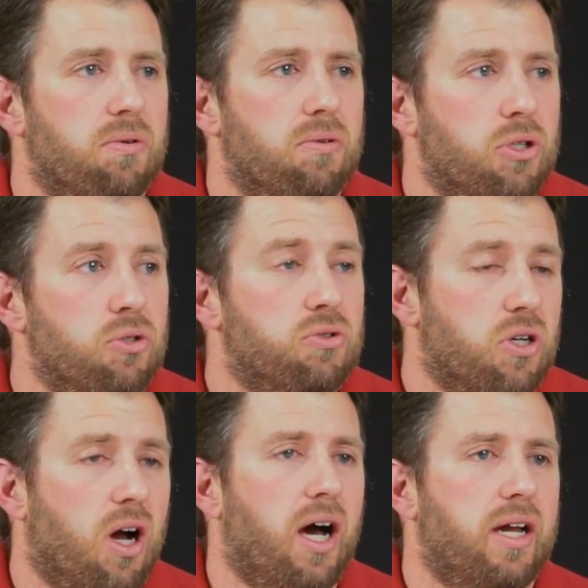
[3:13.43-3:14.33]
lose
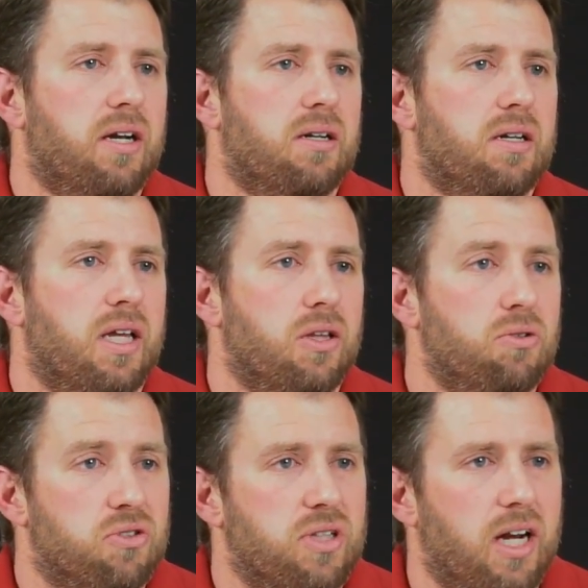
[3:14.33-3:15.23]
God and
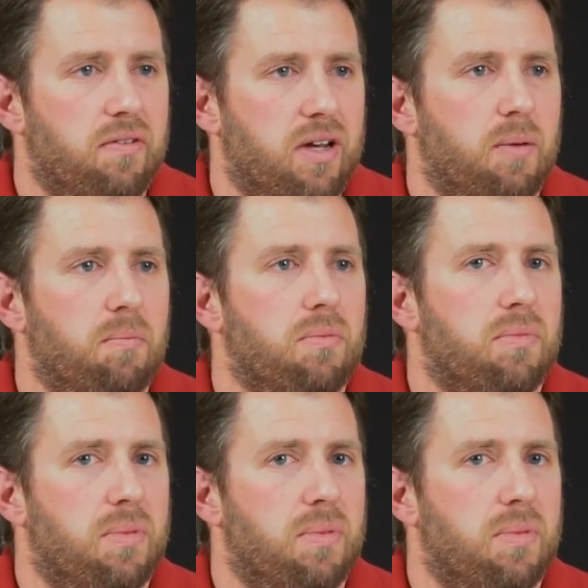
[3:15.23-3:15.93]
lose sight of Him.